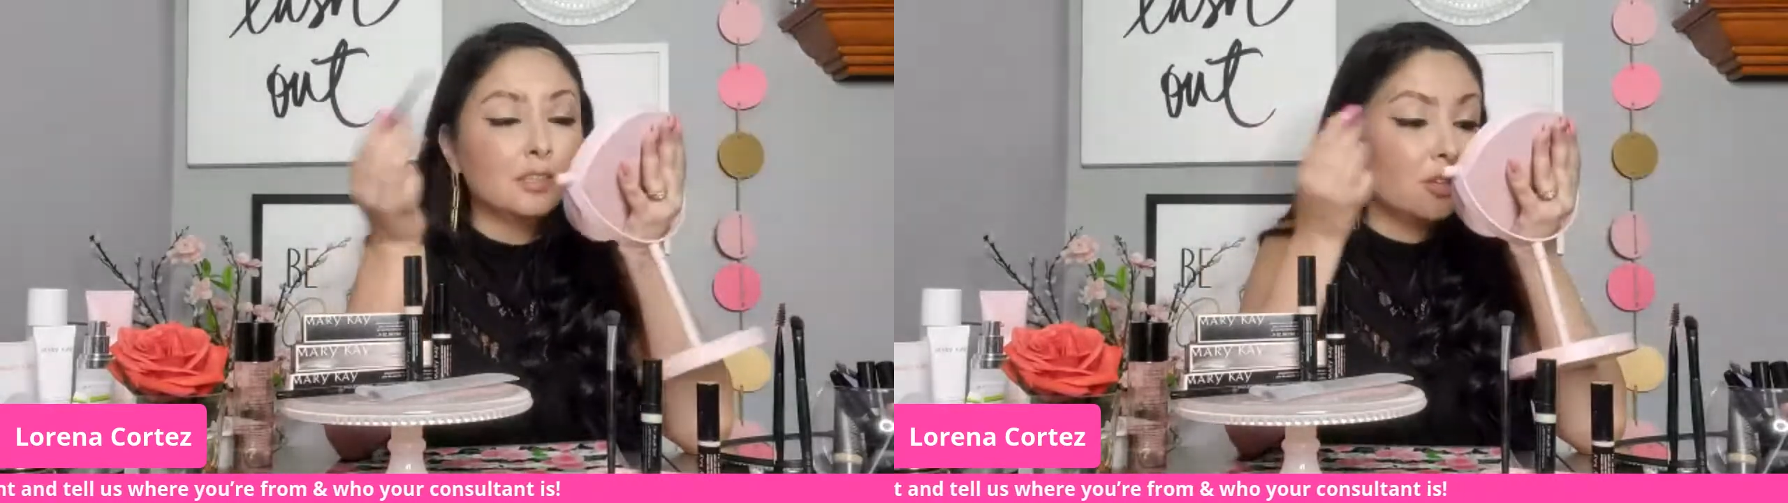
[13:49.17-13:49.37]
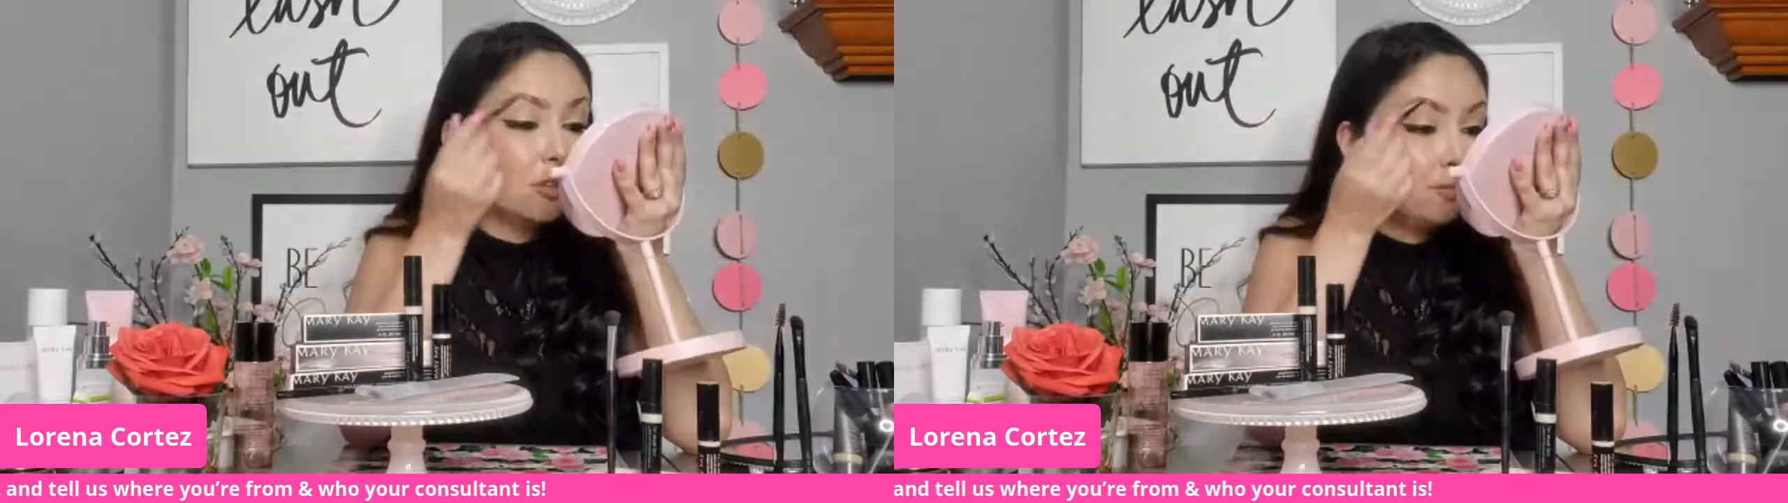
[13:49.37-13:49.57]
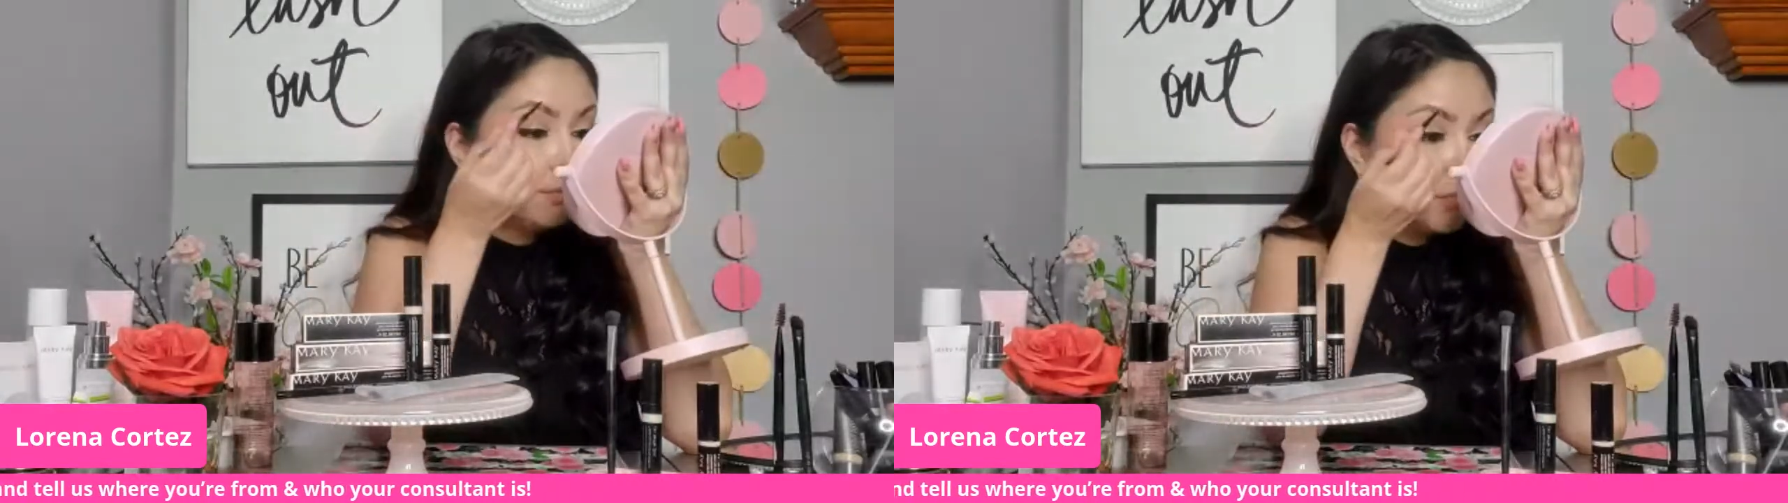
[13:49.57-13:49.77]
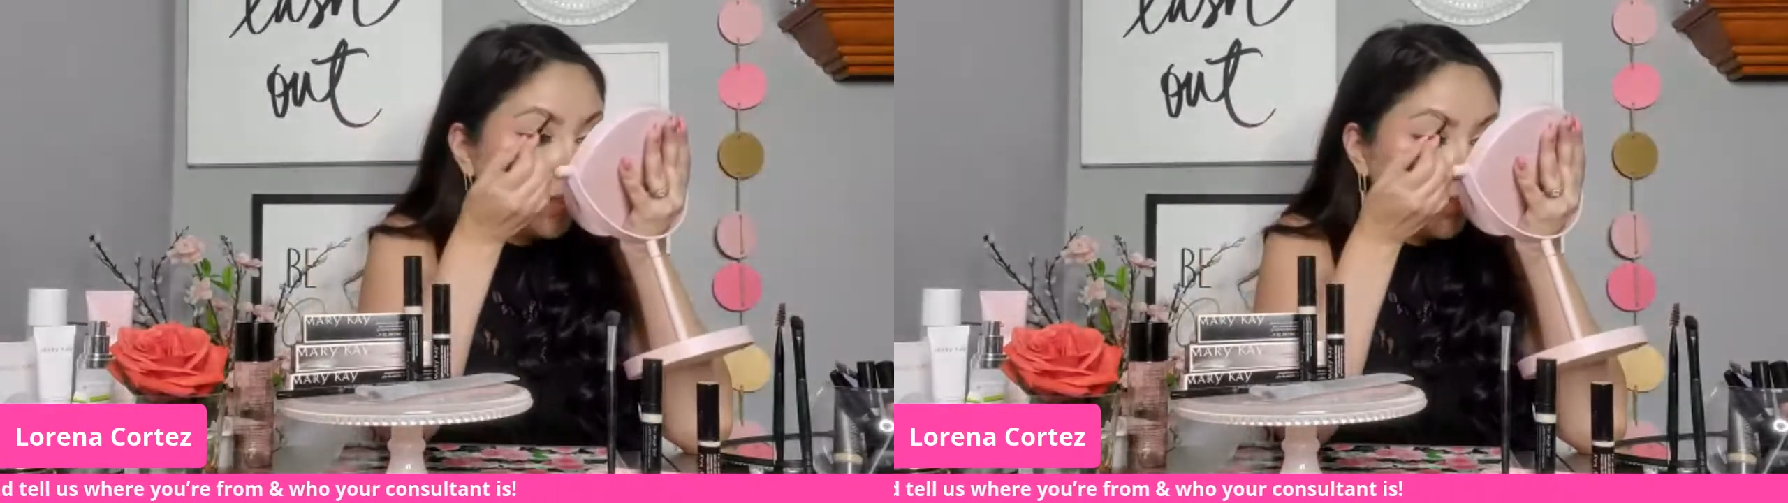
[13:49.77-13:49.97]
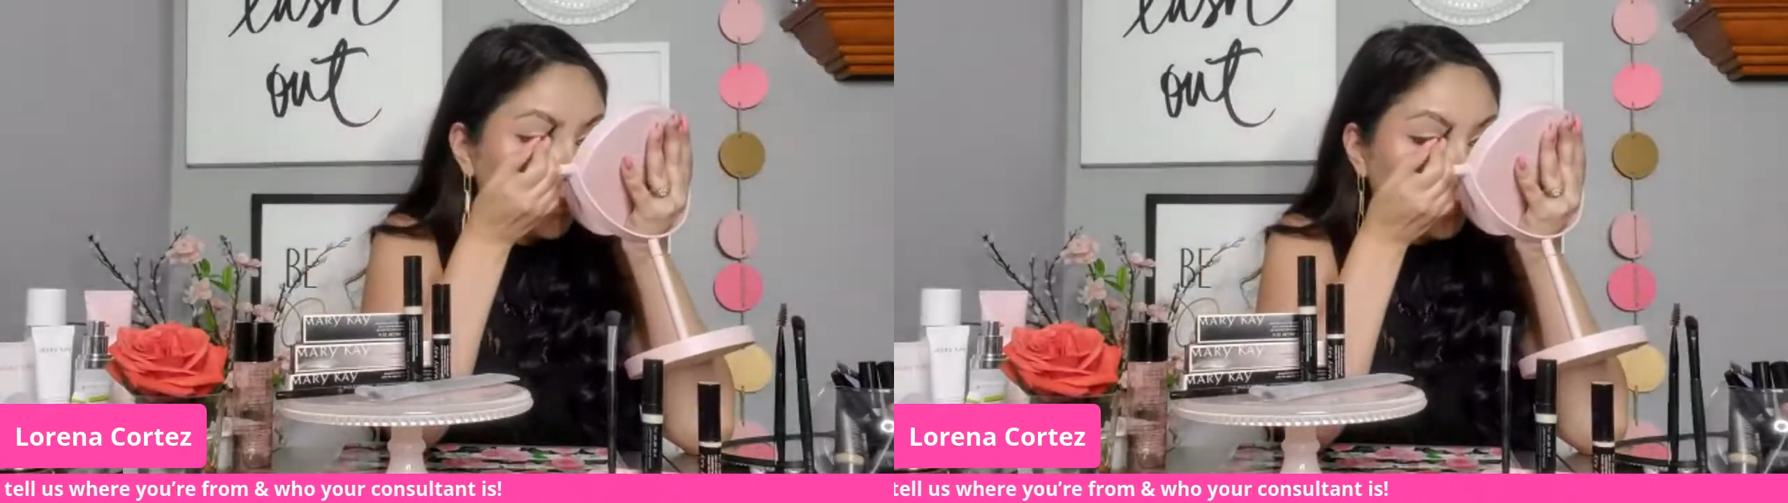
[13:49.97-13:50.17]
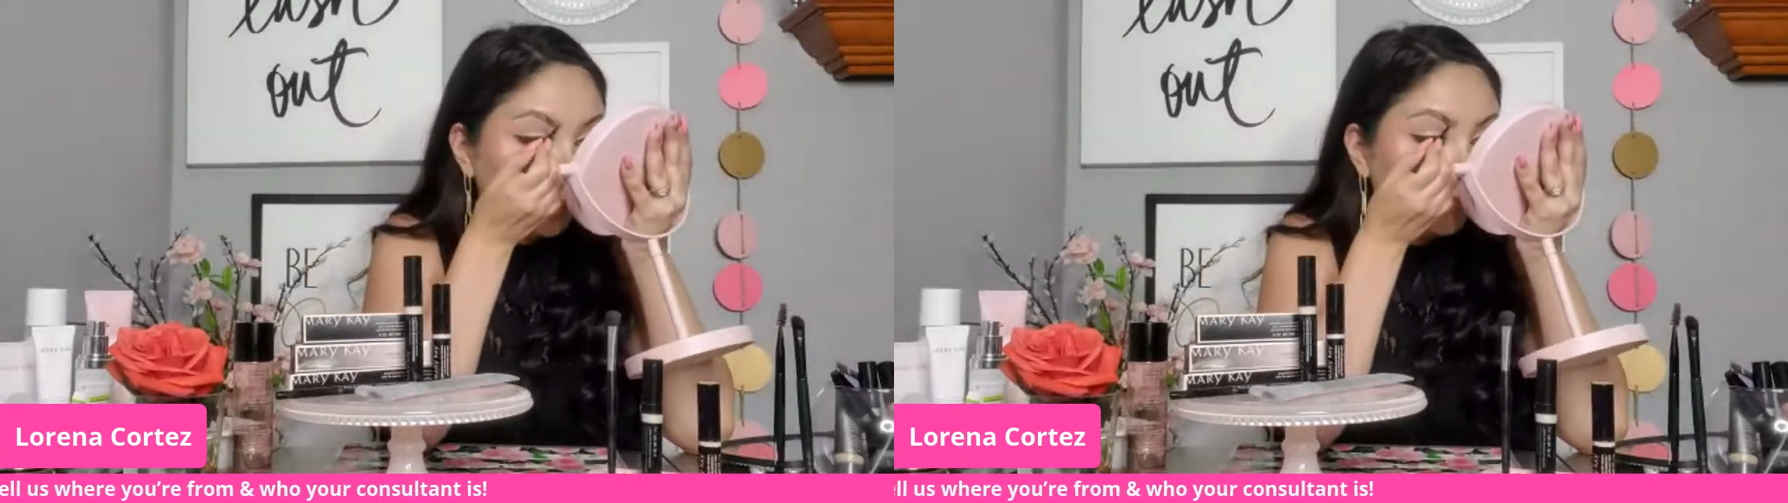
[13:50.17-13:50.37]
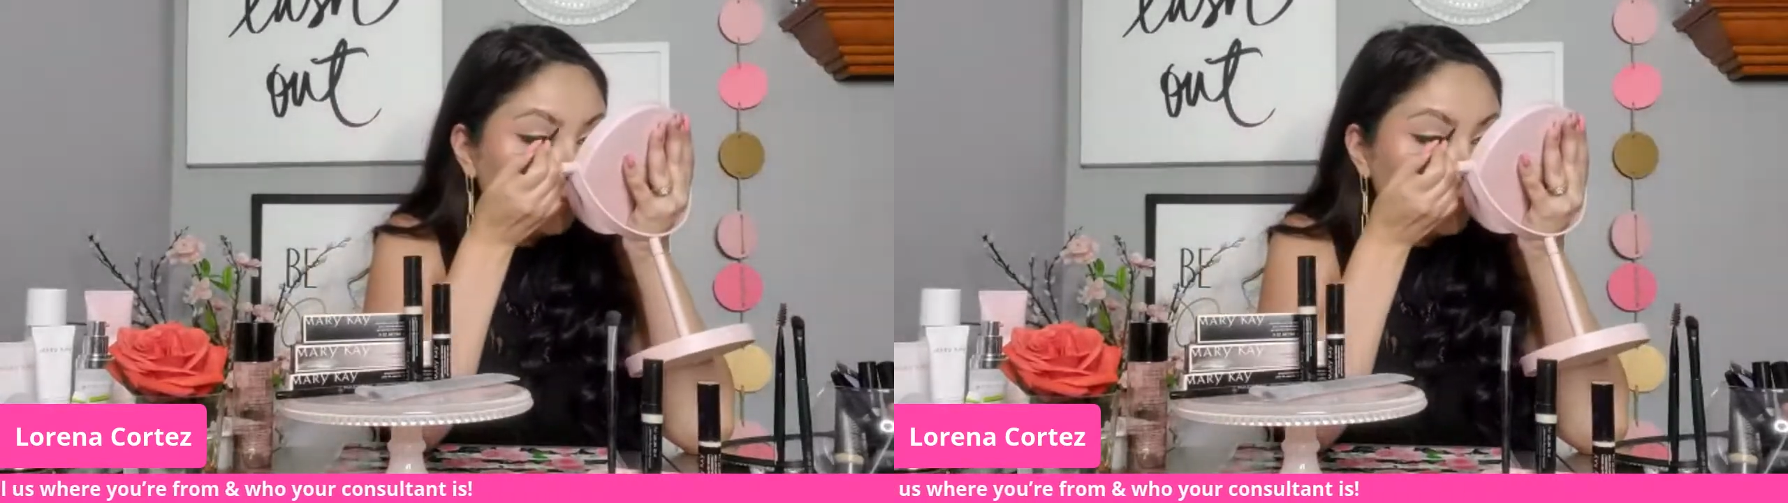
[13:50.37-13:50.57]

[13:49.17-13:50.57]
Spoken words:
girl, let's go.